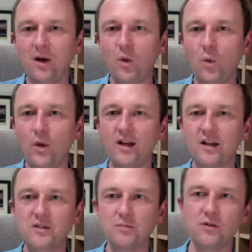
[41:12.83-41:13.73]
We are
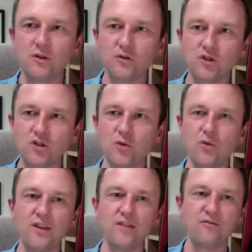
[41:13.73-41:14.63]
going to move on to
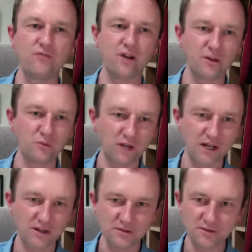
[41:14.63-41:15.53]
the final
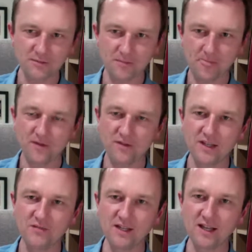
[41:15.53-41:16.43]
round of the
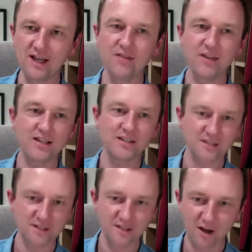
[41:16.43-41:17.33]
evening, and
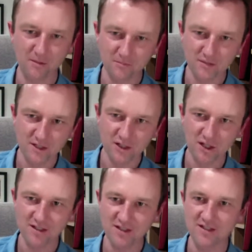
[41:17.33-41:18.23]
this comes
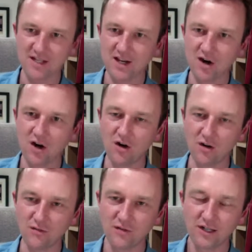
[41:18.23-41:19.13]
courtesy
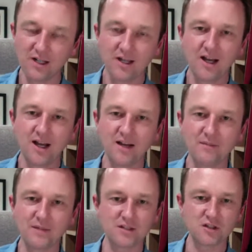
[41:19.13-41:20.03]
of Mr.